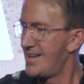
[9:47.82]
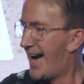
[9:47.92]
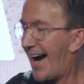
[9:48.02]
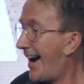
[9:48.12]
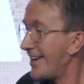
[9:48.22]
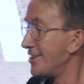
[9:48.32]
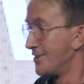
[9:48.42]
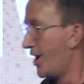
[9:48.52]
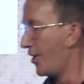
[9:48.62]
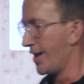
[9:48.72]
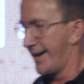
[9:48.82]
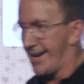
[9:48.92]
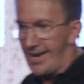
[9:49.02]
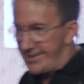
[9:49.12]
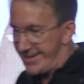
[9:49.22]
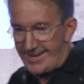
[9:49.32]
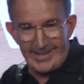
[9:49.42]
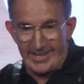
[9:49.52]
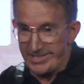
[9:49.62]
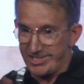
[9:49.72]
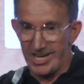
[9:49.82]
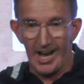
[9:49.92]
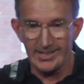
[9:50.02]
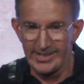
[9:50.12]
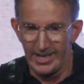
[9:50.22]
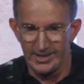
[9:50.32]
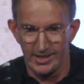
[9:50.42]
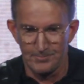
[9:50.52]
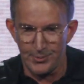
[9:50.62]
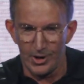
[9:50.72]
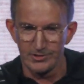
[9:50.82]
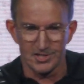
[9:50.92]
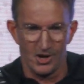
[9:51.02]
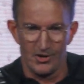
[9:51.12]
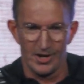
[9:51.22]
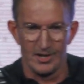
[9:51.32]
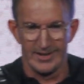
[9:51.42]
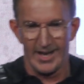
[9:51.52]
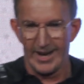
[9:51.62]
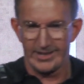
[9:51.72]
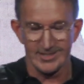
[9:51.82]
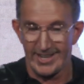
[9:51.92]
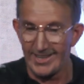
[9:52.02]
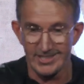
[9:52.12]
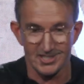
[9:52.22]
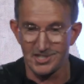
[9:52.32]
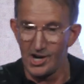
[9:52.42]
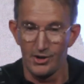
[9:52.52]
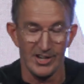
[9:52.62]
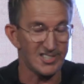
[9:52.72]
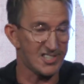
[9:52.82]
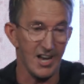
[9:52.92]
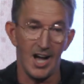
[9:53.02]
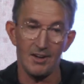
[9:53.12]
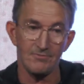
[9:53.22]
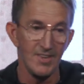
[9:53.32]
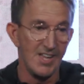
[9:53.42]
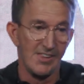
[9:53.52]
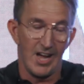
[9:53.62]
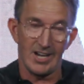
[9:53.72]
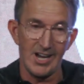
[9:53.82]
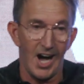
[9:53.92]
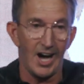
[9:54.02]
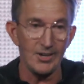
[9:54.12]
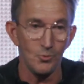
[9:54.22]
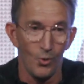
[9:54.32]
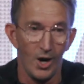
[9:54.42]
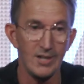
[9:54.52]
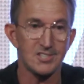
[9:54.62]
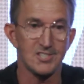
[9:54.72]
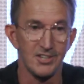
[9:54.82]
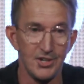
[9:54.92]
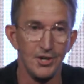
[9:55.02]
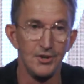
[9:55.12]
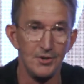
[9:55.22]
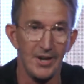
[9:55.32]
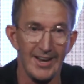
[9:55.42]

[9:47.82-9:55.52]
I don't know, I kind of got a shotgun approach going on tonight because I just know there's stuff that God wants to do